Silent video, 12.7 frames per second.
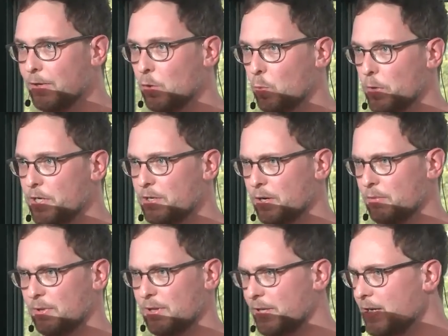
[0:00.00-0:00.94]
We
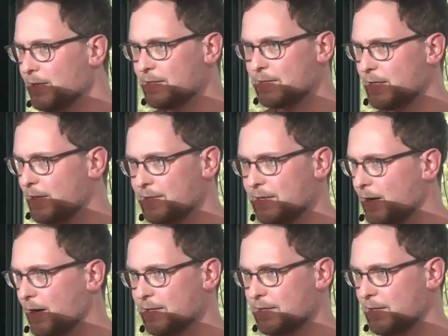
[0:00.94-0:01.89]
don't lease these
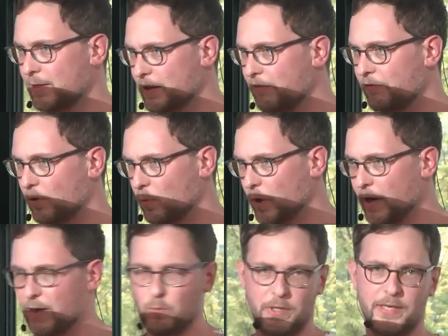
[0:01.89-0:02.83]
cars in a different
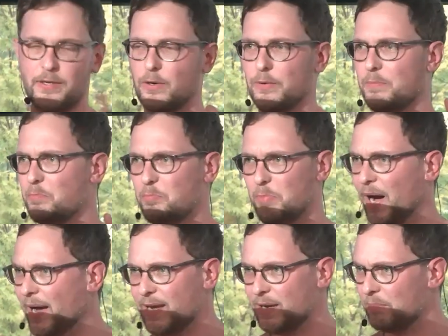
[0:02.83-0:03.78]
way. We don't
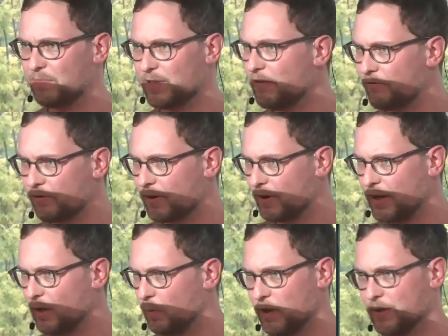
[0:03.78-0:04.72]
buy them
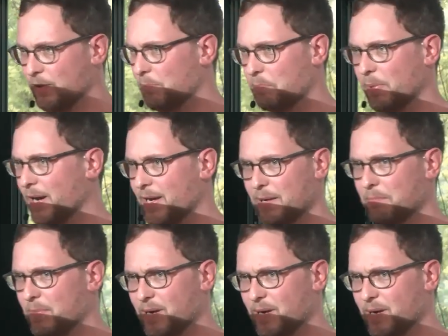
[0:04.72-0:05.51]
differently. We don't buy them